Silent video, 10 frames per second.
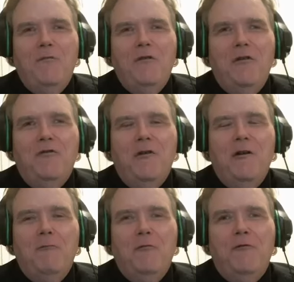you
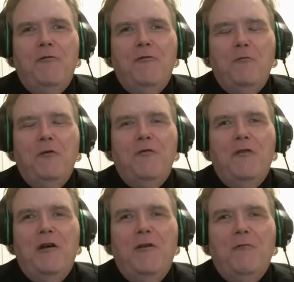started with
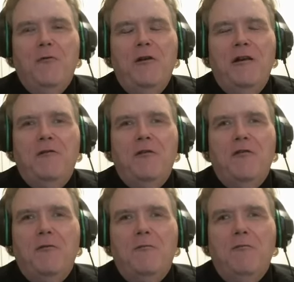free and then
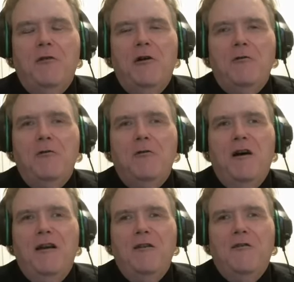some local
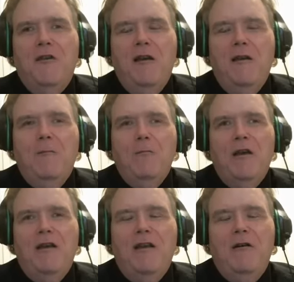clients.
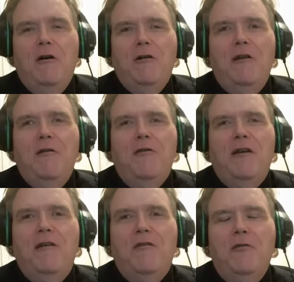And how long do you
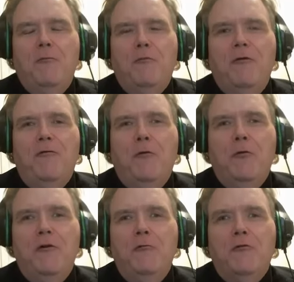think it took
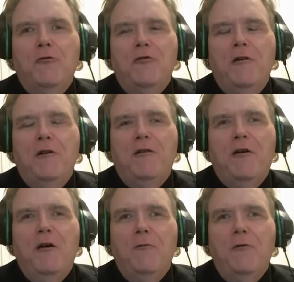before you were starting to
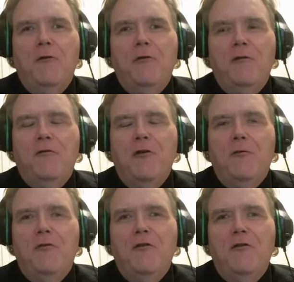offer your
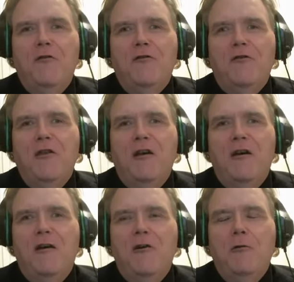services
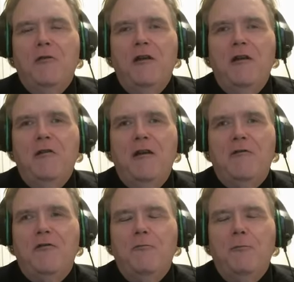over the internet
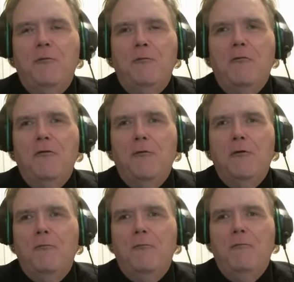to people all over the world?